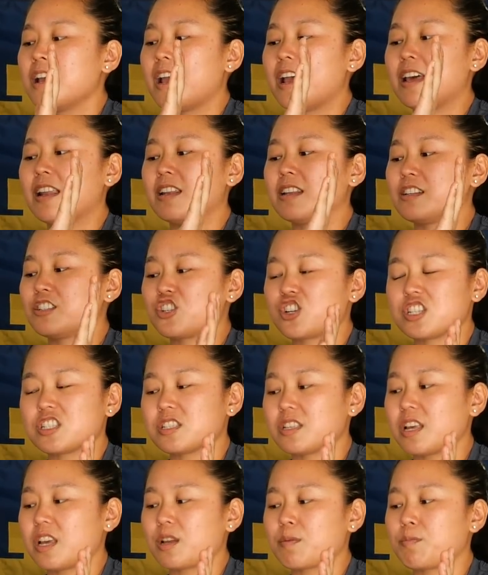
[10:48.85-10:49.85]
And
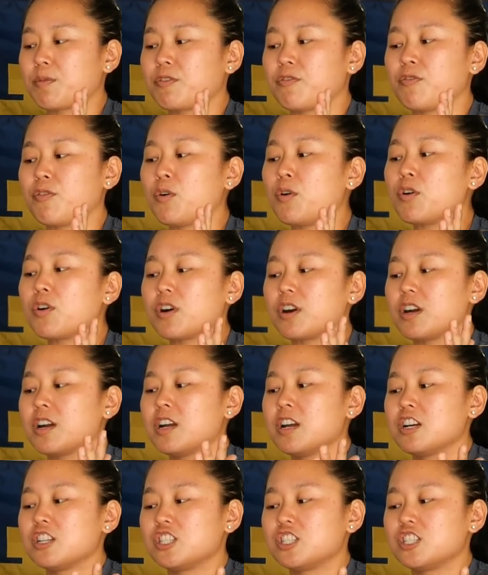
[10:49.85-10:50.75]
just like before,